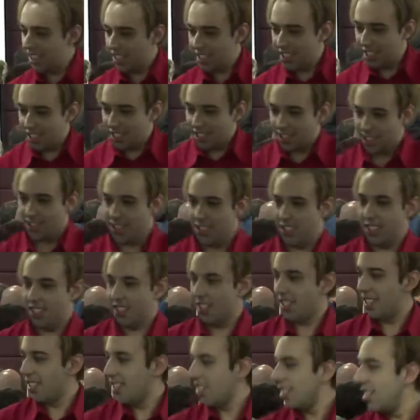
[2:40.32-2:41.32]
go to the pictures
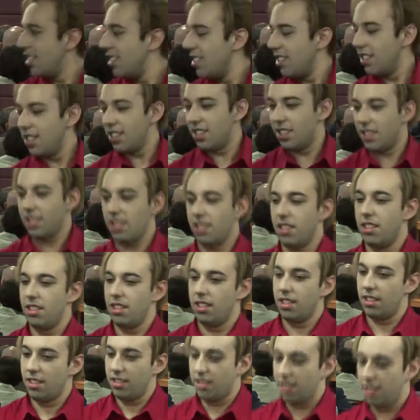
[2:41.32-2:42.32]
very often. I saw
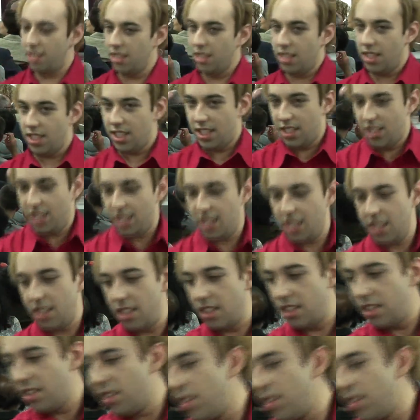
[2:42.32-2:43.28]
Venus, and it was brilliant. And